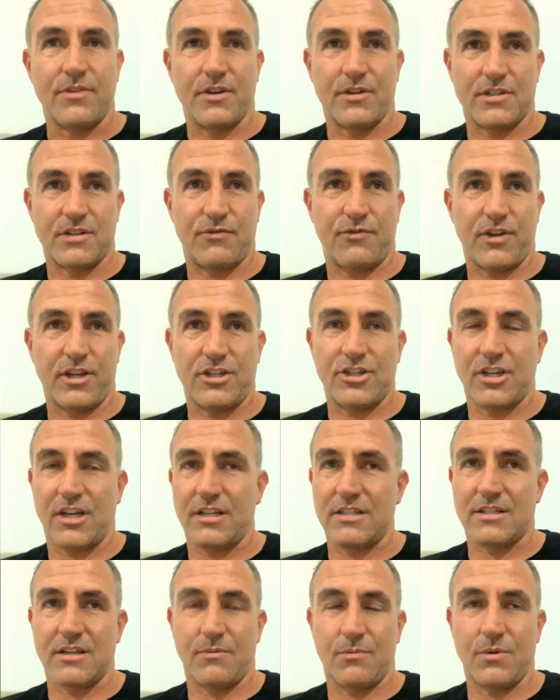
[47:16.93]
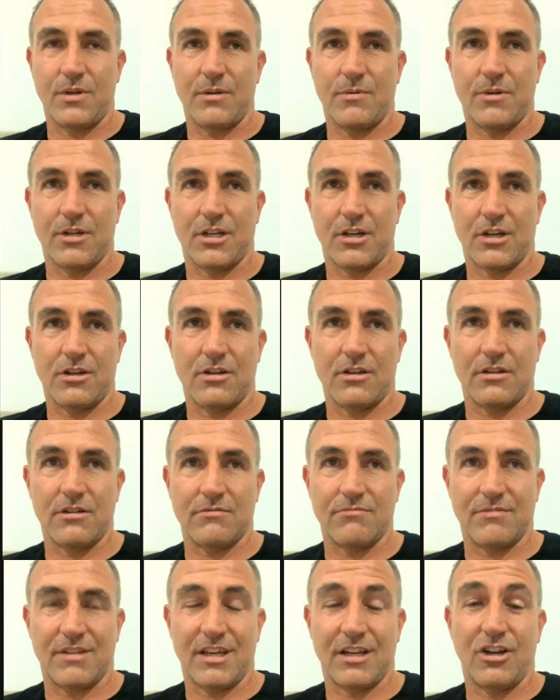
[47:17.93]
There was a fair chance that we were going
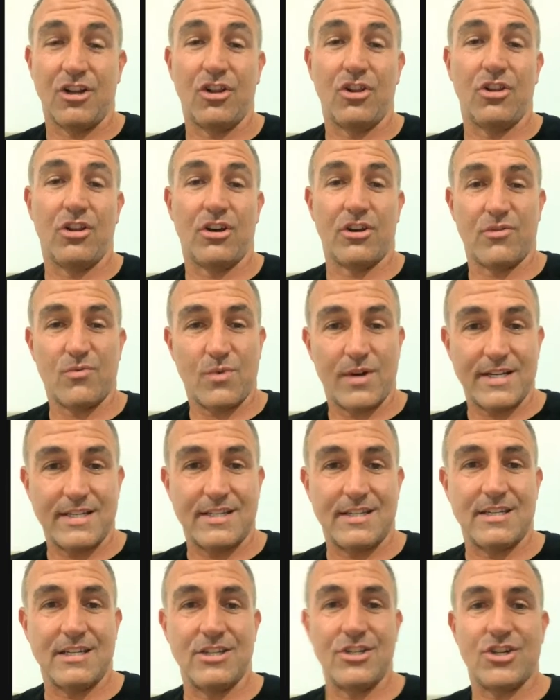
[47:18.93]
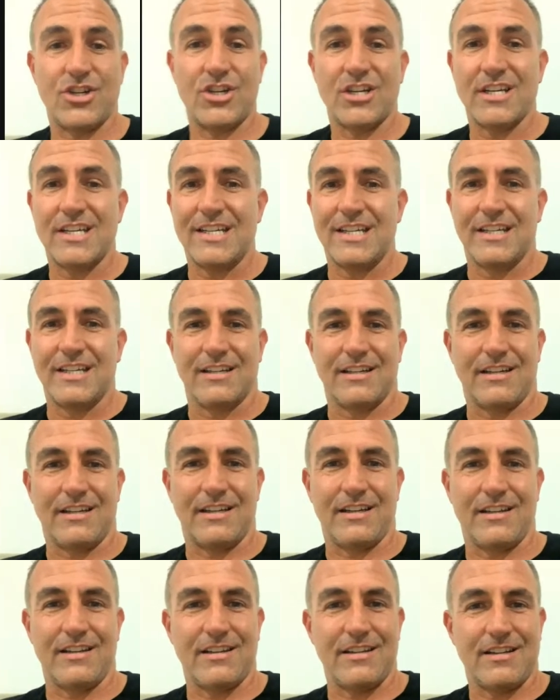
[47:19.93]
to get a lot of wastage,
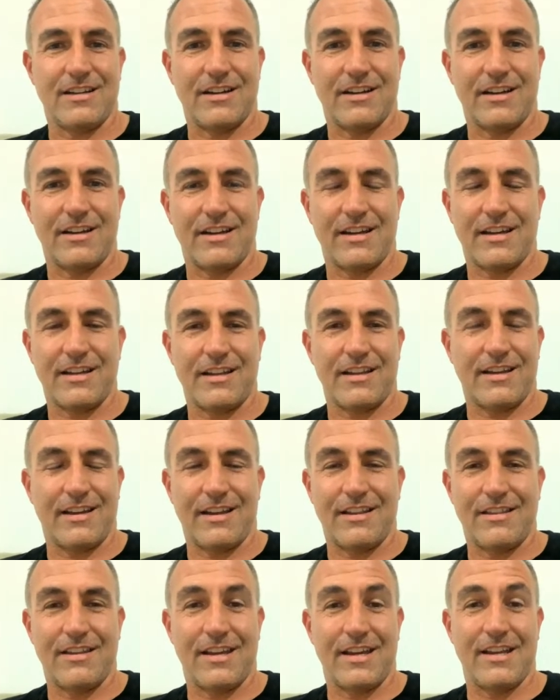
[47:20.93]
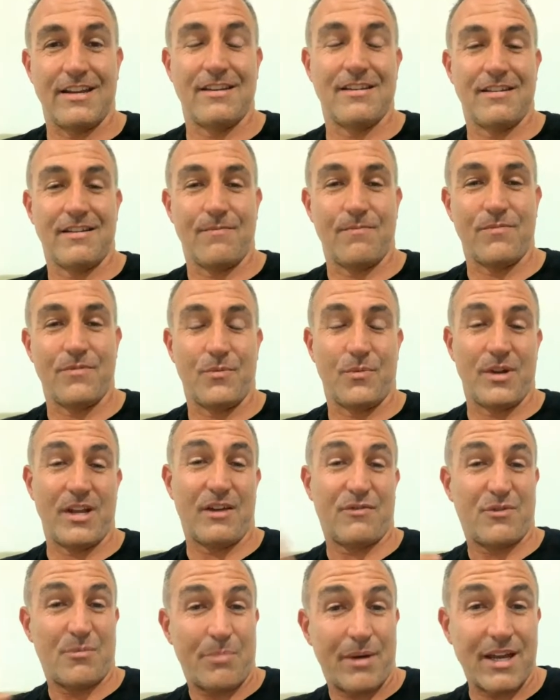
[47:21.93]
and you know, and then we
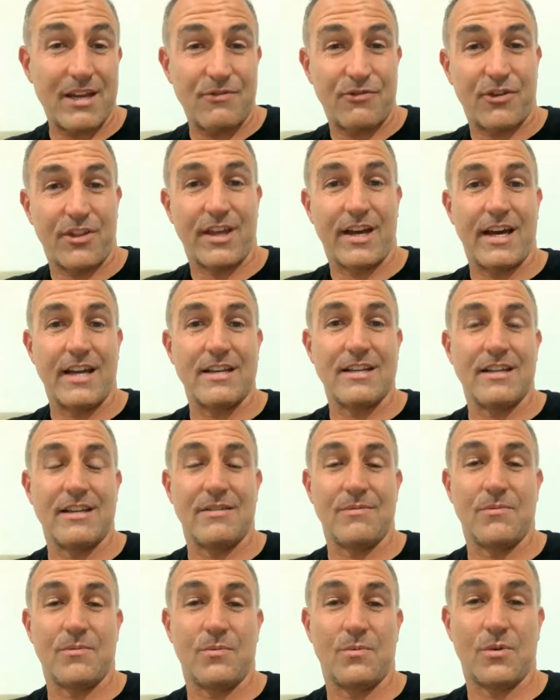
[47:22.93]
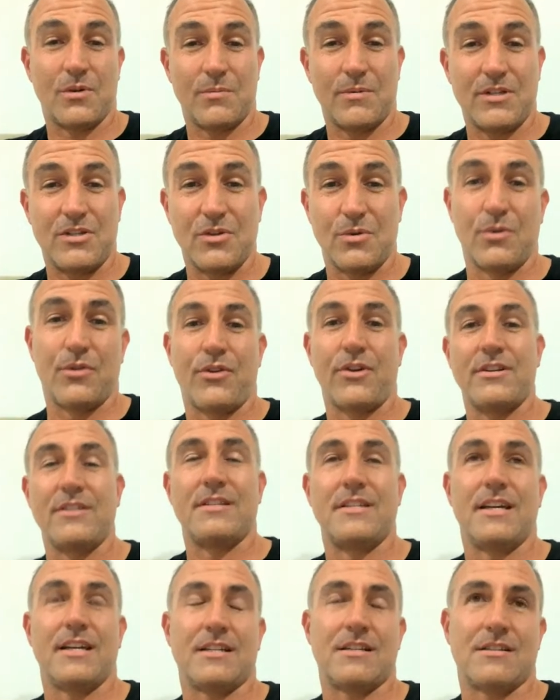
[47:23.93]
have to pay for that. And what do we do with
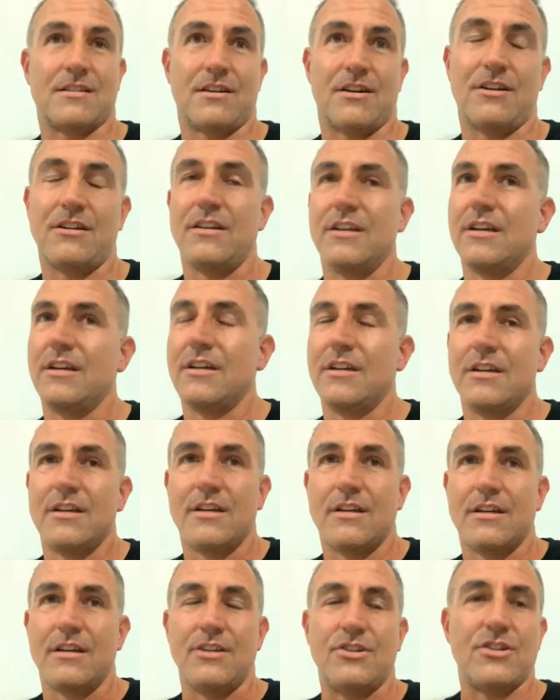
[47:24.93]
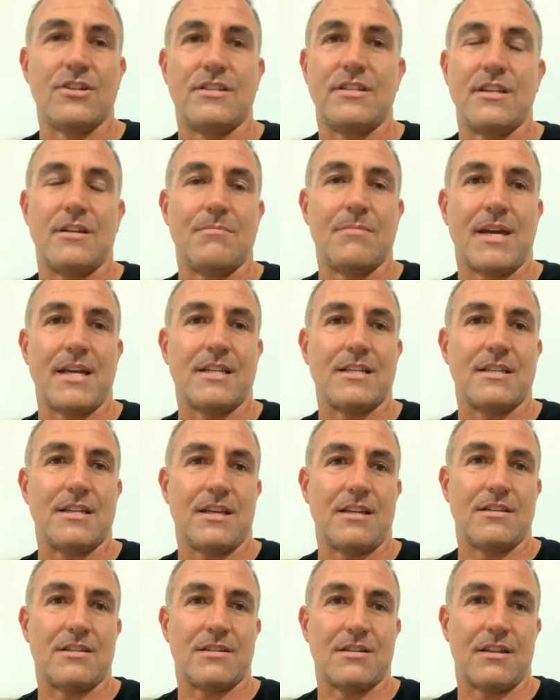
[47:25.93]
those decks? So it just didn't make sense.